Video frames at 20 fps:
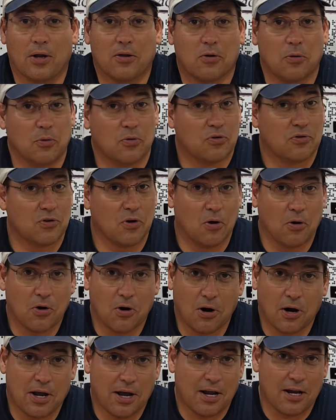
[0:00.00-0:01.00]
want to
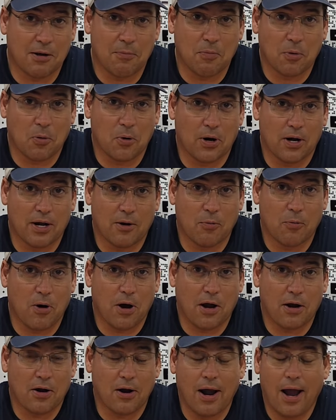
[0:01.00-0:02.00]
soak our cutting board in
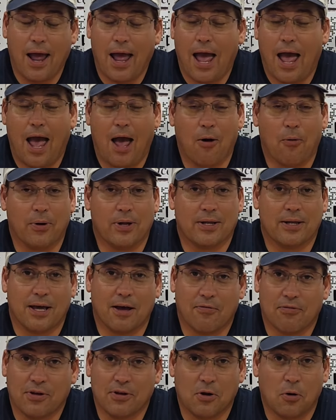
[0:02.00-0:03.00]
water, and we
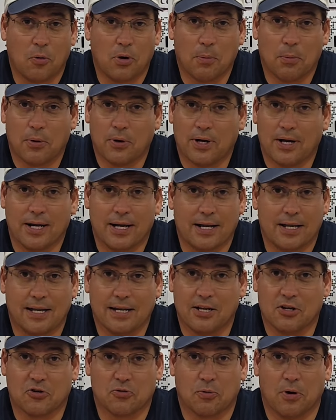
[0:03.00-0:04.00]
definitely don't want to put it in
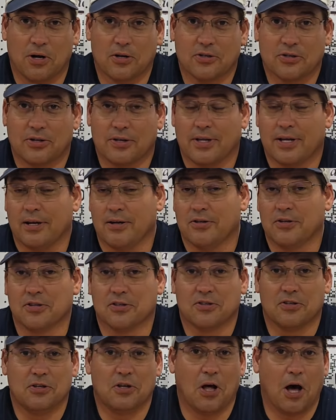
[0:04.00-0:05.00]
the dishwasher. They are
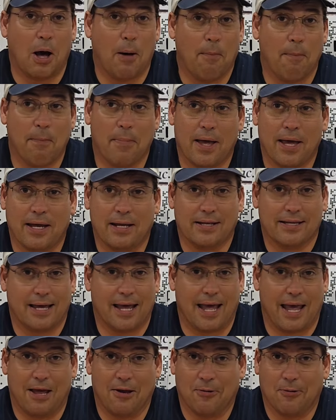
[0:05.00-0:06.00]
just not made
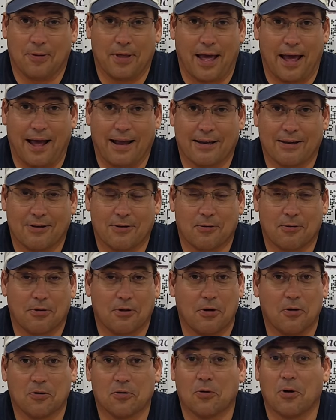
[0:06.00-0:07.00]
to handle that. So
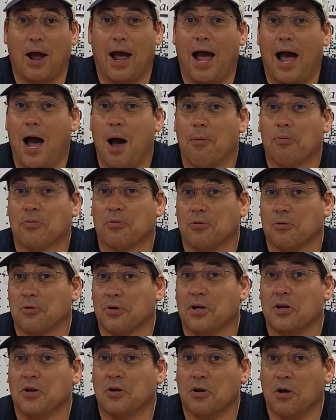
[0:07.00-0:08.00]
those are
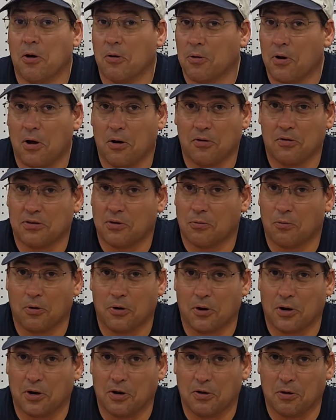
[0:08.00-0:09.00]
absolutely no-nos that
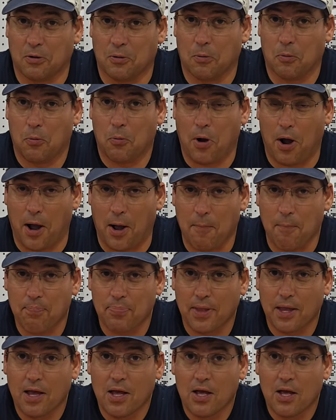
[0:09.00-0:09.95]
we're going to do, okay?